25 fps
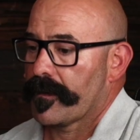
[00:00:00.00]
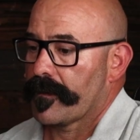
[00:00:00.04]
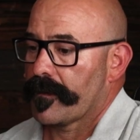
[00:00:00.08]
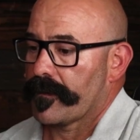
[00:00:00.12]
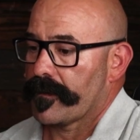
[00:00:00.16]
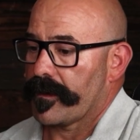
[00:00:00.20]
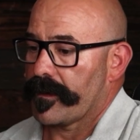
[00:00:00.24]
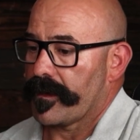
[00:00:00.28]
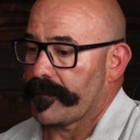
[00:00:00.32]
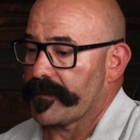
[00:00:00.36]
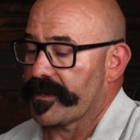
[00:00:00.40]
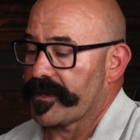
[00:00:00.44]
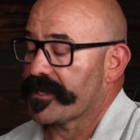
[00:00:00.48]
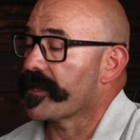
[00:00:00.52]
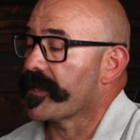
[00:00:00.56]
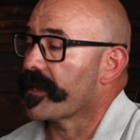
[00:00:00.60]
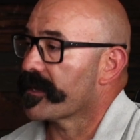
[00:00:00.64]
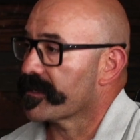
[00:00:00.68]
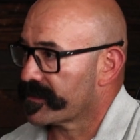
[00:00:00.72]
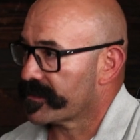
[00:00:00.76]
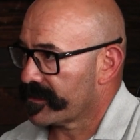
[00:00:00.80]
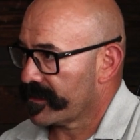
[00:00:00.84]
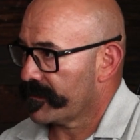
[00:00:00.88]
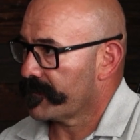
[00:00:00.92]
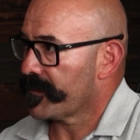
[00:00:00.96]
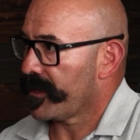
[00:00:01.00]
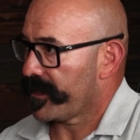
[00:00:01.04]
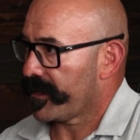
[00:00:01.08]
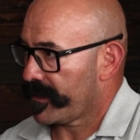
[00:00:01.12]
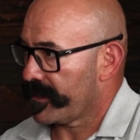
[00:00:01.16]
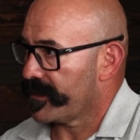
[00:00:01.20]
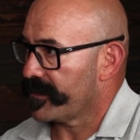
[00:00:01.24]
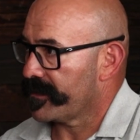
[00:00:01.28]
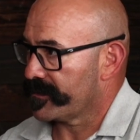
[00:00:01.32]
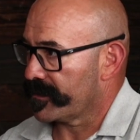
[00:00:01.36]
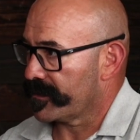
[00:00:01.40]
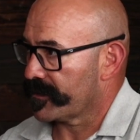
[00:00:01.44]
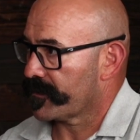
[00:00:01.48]
It does seem like
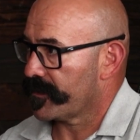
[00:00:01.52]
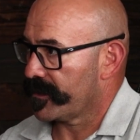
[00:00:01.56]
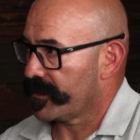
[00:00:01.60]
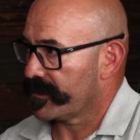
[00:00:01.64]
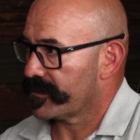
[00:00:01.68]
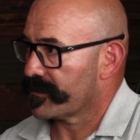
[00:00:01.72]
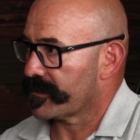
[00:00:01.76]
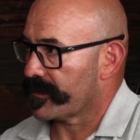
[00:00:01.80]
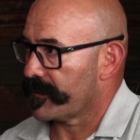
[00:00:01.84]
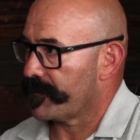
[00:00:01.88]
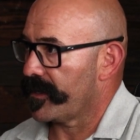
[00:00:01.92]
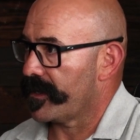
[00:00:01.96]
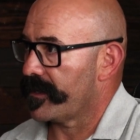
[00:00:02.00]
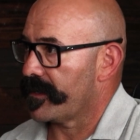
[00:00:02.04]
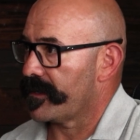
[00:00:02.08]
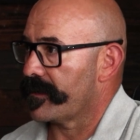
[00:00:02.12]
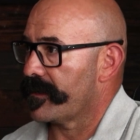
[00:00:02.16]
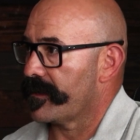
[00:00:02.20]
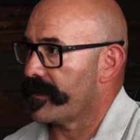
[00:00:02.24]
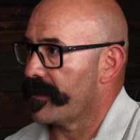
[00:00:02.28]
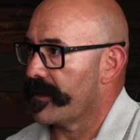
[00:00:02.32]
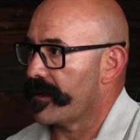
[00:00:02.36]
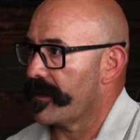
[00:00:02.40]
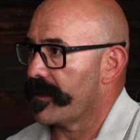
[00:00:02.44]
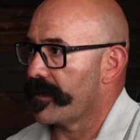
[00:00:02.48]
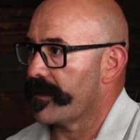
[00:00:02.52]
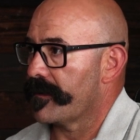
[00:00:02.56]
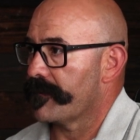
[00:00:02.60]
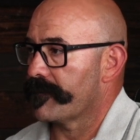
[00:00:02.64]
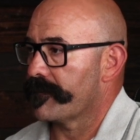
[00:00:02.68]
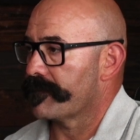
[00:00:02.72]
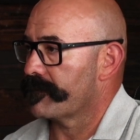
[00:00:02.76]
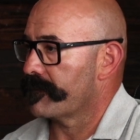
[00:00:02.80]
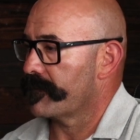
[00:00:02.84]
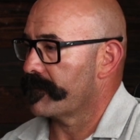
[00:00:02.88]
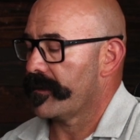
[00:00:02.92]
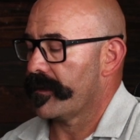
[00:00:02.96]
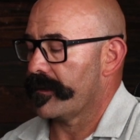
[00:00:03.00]
it is increasing a bit,
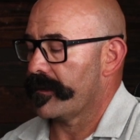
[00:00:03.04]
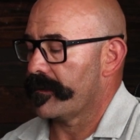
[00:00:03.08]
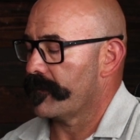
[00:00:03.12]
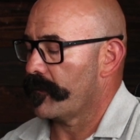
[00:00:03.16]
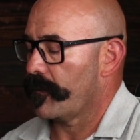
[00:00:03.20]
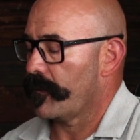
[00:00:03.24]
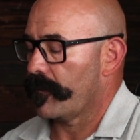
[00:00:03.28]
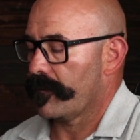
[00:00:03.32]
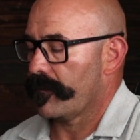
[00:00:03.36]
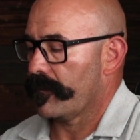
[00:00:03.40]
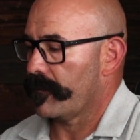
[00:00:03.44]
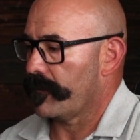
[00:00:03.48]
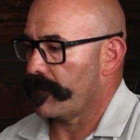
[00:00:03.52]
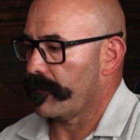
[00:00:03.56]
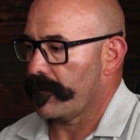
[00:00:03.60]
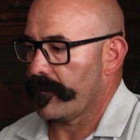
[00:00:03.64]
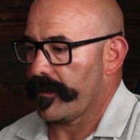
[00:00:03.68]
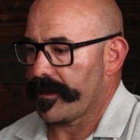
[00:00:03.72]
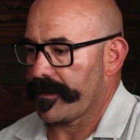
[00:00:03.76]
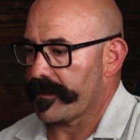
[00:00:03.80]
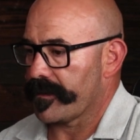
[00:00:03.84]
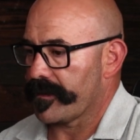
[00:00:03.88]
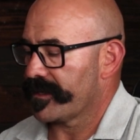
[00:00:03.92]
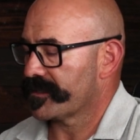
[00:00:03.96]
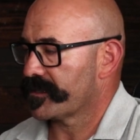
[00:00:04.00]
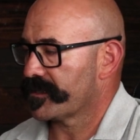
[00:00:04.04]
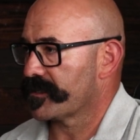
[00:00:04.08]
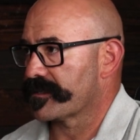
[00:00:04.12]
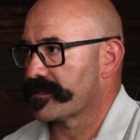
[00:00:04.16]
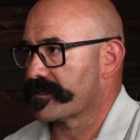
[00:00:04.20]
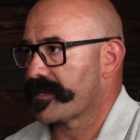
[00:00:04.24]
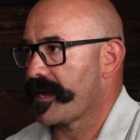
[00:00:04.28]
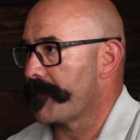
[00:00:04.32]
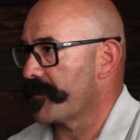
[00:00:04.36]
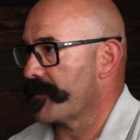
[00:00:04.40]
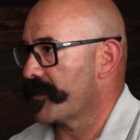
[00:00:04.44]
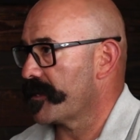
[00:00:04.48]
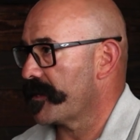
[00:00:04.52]
and whether that's just
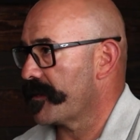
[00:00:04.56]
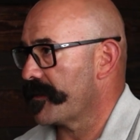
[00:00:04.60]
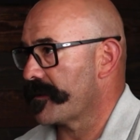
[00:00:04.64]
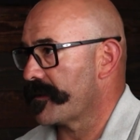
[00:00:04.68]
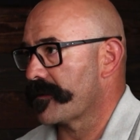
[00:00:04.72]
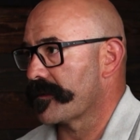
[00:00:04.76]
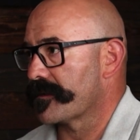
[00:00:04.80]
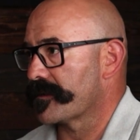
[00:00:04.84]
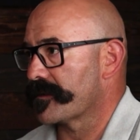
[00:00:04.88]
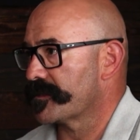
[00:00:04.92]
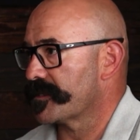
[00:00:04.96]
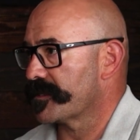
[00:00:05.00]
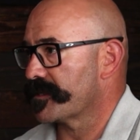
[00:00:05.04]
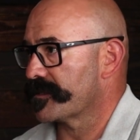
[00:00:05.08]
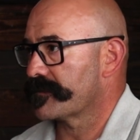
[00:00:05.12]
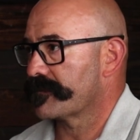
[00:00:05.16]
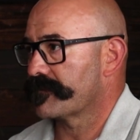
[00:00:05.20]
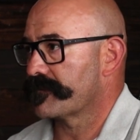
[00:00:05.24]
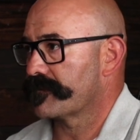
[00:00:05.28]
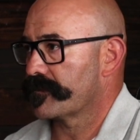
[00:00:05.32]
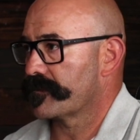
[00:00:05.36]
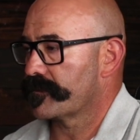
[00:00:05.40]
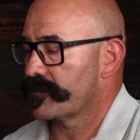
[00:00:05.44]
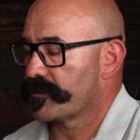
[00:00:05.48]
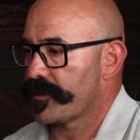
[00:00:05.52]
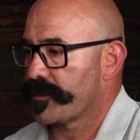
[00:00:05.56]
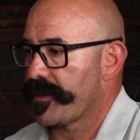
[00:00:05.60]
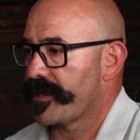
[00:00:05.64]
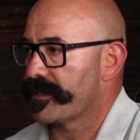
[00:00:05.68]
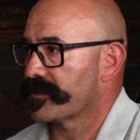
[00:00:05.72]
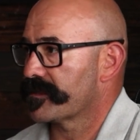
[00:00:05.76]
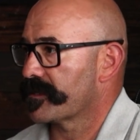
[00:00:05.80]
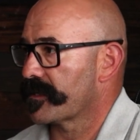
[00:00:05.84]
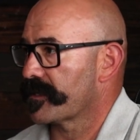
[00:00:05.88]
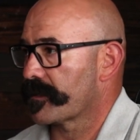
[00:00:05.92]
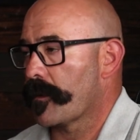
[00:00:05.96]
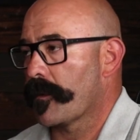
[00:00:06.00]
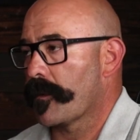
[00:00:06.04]
time of year or just
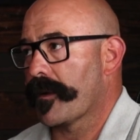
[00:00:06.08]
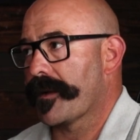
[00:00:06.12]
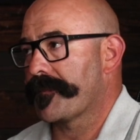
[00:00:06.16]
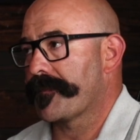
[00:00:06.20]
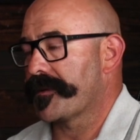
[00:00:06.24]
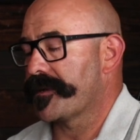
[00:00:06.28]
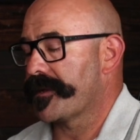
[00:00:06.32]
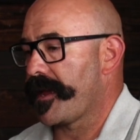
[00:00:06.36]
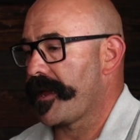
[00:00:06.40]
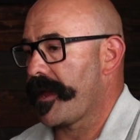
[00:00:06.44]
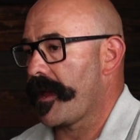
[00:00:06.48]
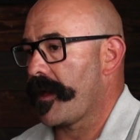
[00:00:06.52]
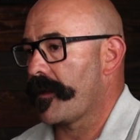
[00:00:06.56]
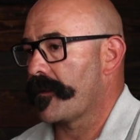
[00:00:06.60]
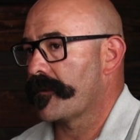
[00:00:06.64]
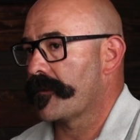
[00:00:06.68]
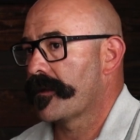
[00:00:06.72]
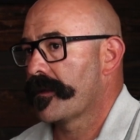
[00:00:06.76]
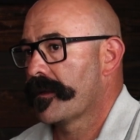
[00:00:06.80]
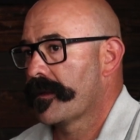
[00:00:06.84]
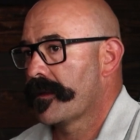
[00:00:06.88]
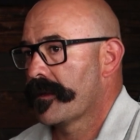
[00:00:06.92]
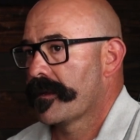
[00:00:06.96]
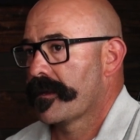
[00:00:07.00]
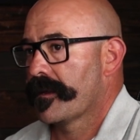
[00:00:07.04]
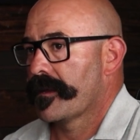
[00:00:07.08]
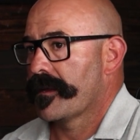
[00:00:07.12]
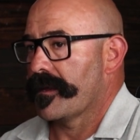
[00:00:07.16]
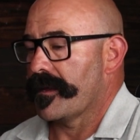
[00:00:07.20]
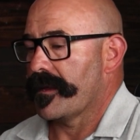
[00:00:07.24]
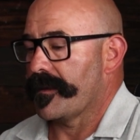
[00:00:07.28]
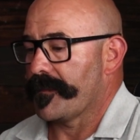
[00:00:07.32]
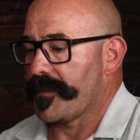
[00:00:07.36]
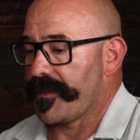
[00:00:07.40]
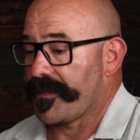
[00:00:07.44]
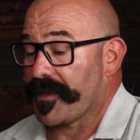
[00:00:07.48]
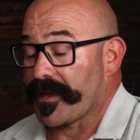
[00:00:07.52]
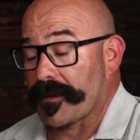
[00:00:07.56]
trends that go up and down.
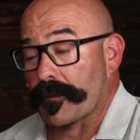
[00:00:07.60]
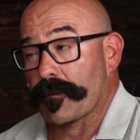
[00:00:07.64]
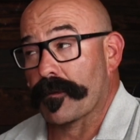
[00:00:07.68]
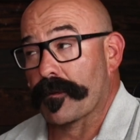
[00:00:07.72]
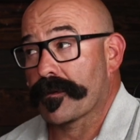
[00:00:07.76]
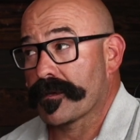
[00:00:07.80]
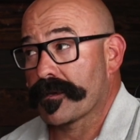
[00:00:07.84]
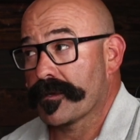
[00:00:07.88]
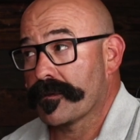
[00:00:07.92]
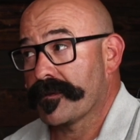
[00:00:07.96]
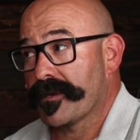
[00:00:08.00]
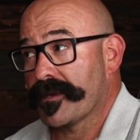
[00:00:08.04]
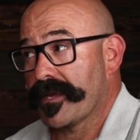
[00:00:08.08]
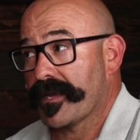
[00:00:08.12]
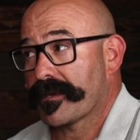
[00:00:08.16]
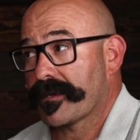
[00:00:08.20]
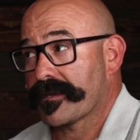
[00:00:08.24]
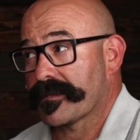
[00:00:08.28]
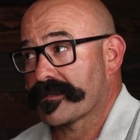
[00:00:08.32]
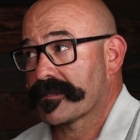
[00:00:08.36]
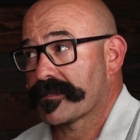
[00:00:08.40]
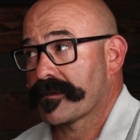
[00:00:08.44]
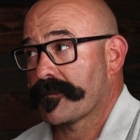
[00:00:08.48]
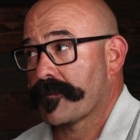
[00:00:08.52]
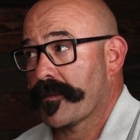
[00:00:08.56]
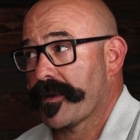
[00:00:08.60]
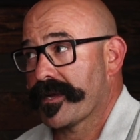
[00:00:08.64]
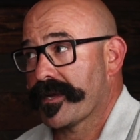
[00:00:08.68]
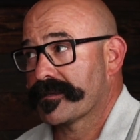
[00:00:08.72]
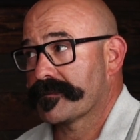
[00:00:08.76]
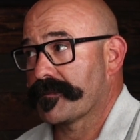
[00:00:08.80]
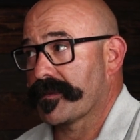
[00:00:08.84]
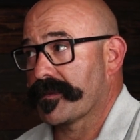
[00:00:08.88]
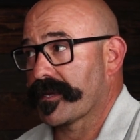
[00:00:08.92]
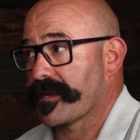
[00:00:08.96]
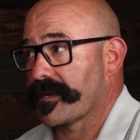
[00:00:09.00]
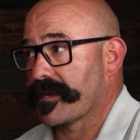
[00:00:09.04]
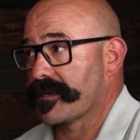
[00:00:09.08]
I think we're unique in some ways
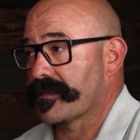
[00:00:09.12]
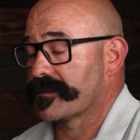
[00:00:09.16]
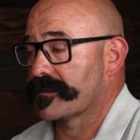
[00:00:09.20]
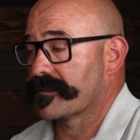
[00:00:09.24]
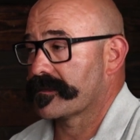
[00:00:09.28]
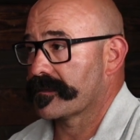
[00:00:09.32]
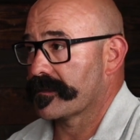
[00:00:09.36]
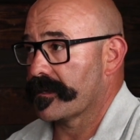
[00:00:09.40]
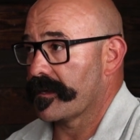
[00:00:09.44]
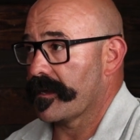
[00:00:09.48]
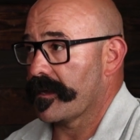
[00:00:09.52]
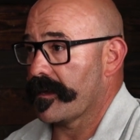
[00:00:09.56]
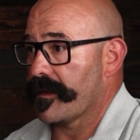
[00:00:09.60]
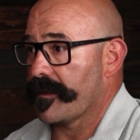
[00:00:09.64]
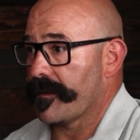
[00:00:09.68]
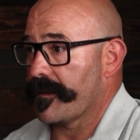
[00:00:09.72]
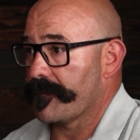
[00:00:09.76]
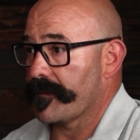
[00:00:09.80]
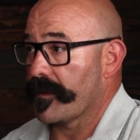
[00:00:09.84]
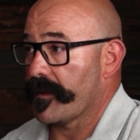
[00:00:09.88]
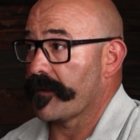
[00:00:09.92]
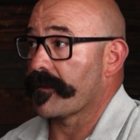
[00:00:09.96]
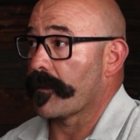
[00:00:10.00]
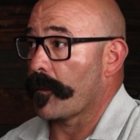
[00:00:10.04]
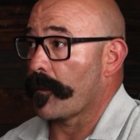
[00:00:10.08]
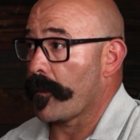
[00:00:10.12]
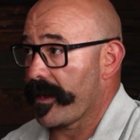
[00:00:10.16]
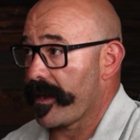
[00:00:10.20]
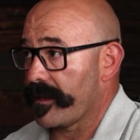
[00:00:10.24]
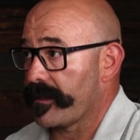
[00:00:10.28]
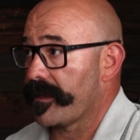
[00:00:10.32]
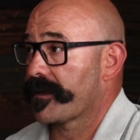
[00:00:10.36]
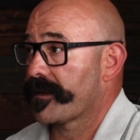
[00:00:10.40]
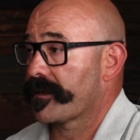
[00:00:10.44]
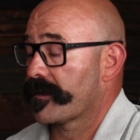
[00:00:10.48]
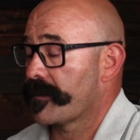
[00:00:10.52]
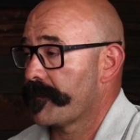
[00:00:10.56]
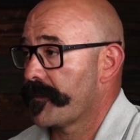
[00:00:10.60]
because of the
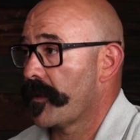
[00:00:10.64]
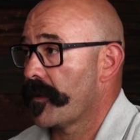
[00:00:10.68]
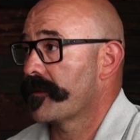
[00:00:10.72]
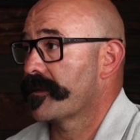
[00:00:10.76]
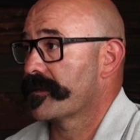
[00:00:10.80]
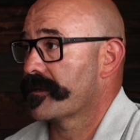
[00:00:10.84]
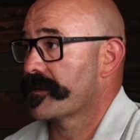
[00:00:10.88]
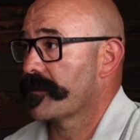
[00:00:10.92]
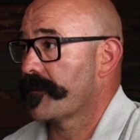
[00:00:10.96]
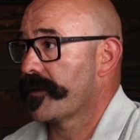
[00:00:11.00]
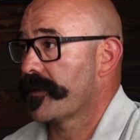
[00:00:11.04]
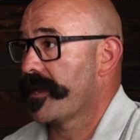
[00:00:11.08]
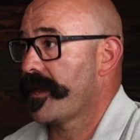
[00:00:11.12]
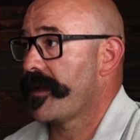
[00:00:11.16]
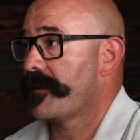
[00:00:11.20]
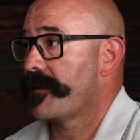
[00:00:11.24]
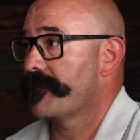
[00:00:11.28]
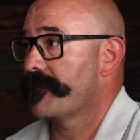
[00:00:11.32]
wildland component that we have.